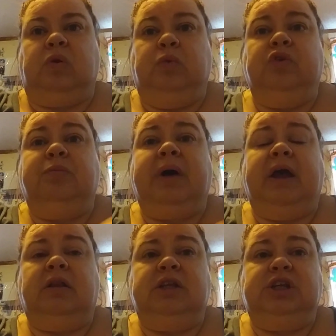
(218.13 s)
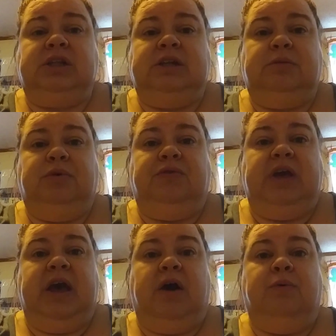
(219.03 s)
with Michael and Jalinda
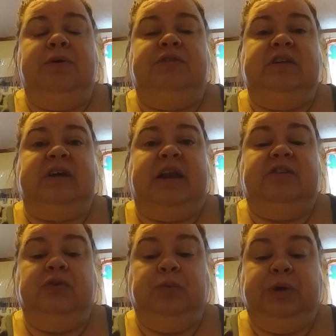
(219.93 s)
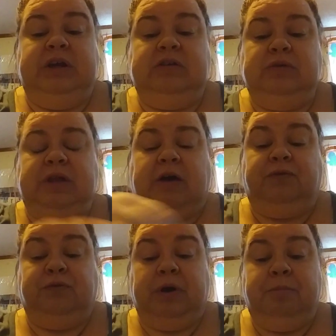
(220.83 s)
moving out, we've decided to redo that
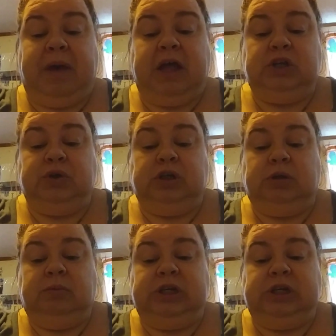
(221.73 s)
front bedroom.